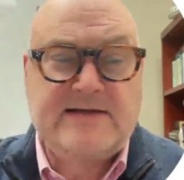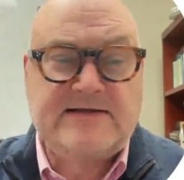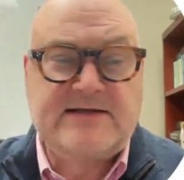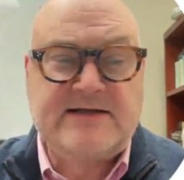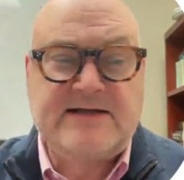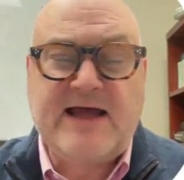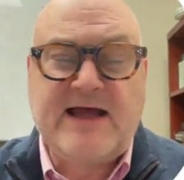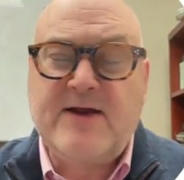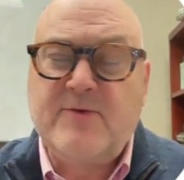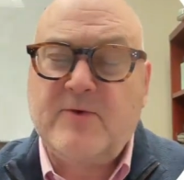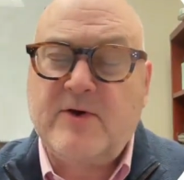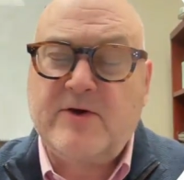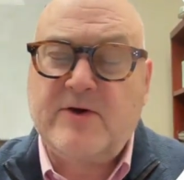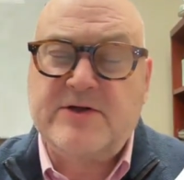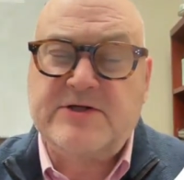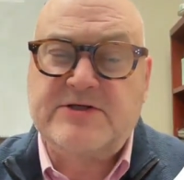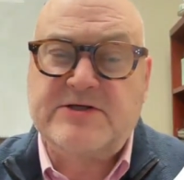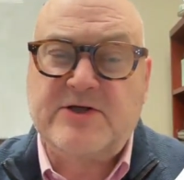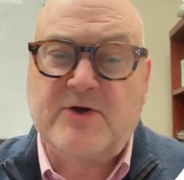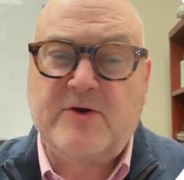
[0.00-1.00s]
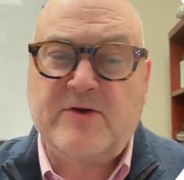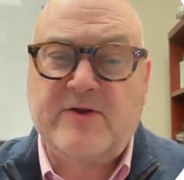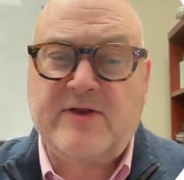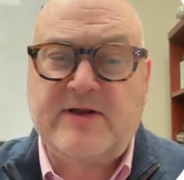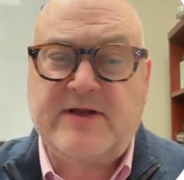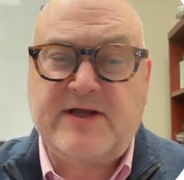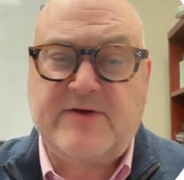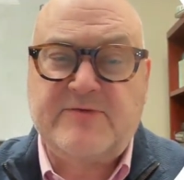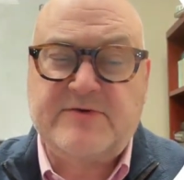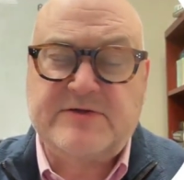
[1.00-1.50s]
Today we're going to show you the
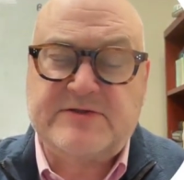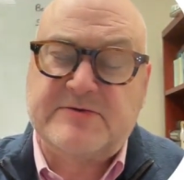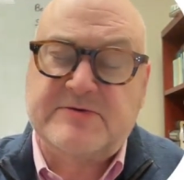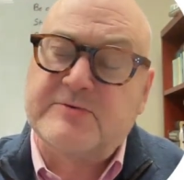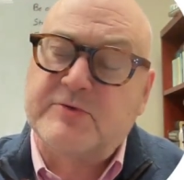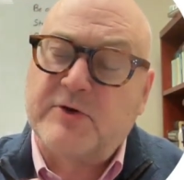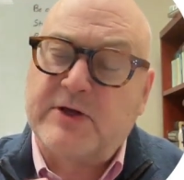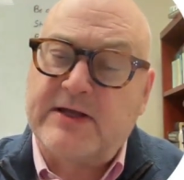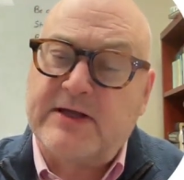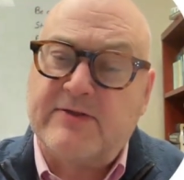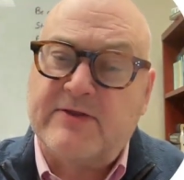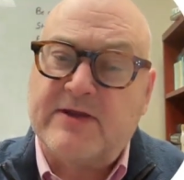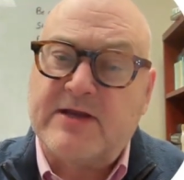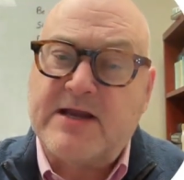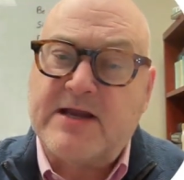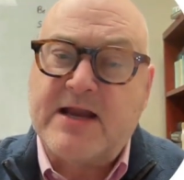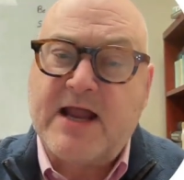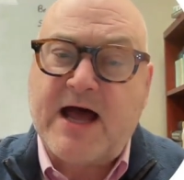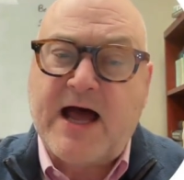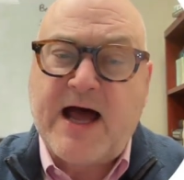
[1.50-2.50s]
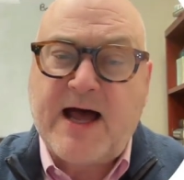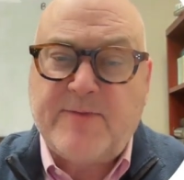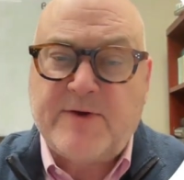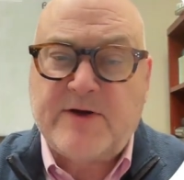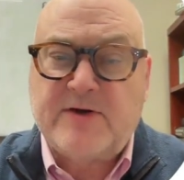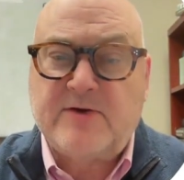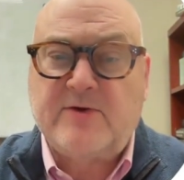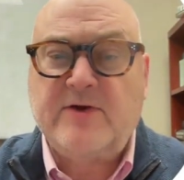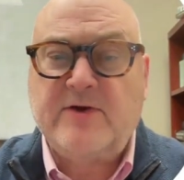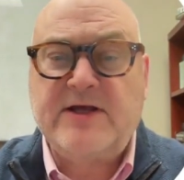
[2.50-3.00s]
difference between the
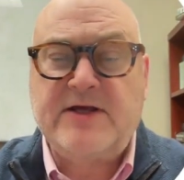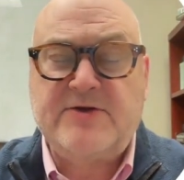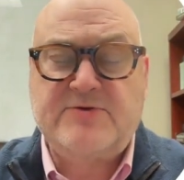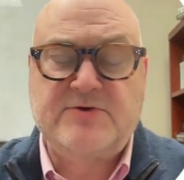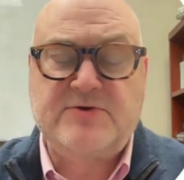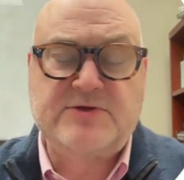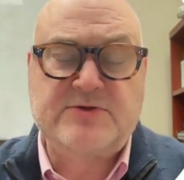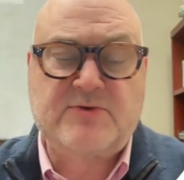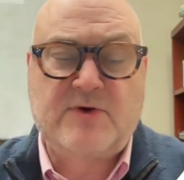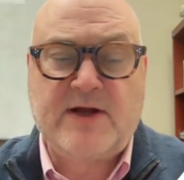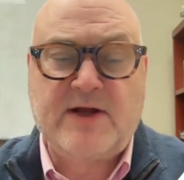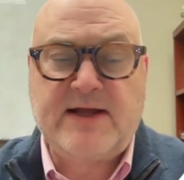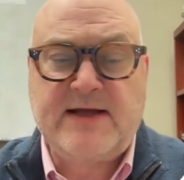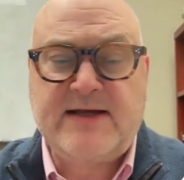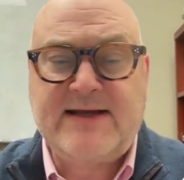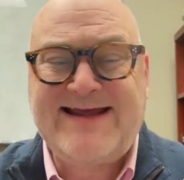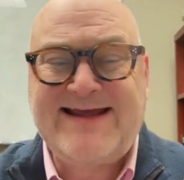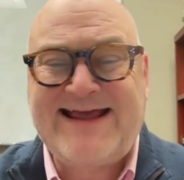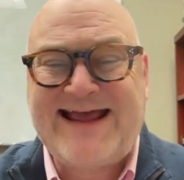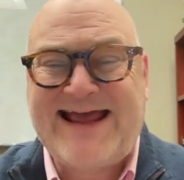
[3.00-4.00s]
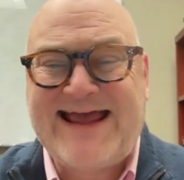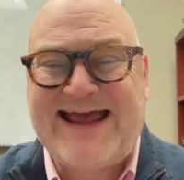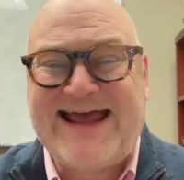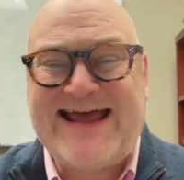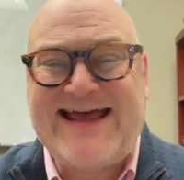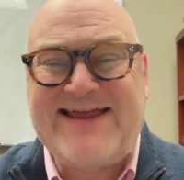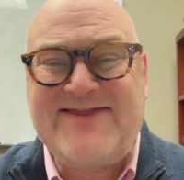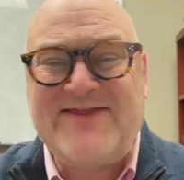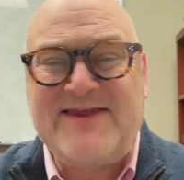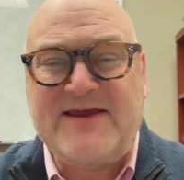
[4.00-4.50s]
nominal interest rate
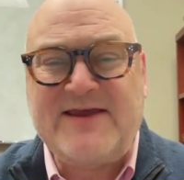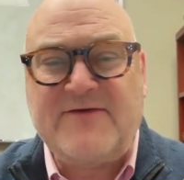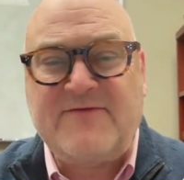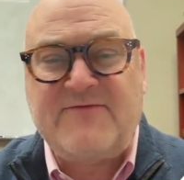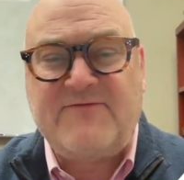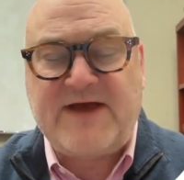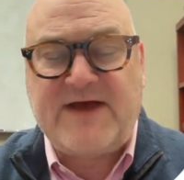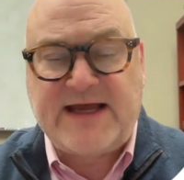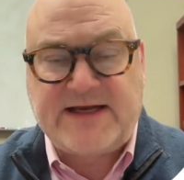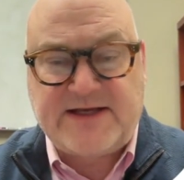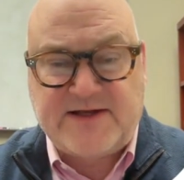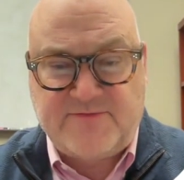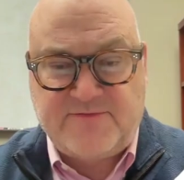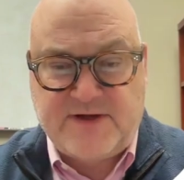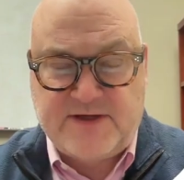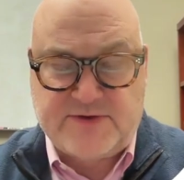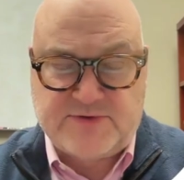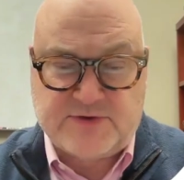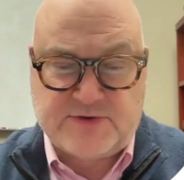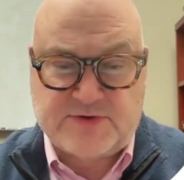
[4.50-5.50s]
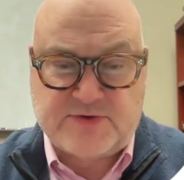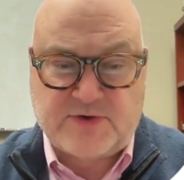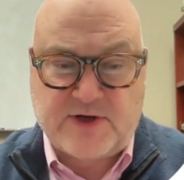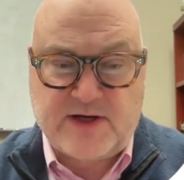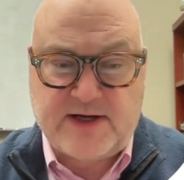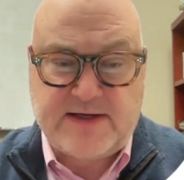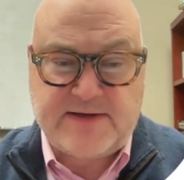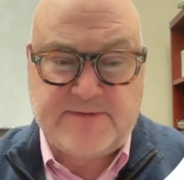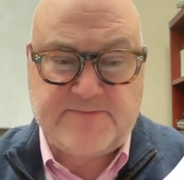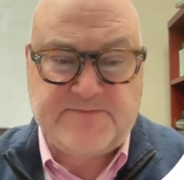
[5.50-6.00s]
and the effective interest
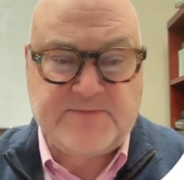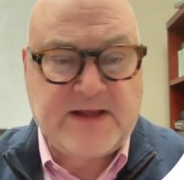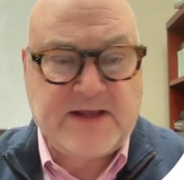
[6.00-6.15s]
rate.